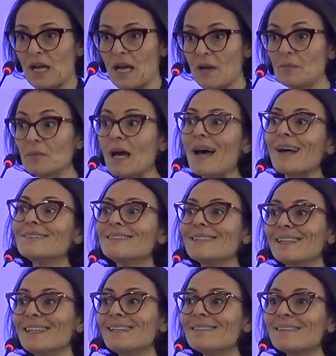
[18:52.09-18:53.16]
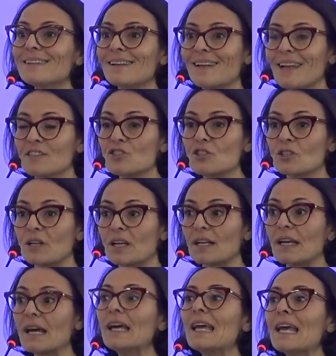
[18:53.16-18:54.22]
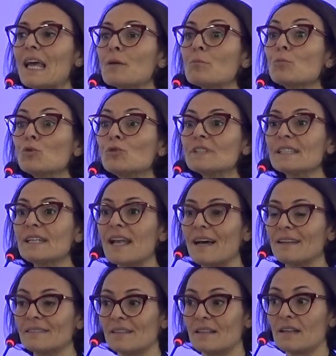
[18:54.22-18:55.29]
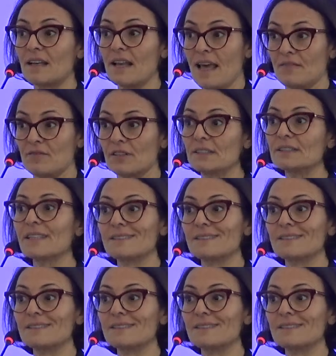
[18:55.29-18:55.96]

come at the international and multilateral level,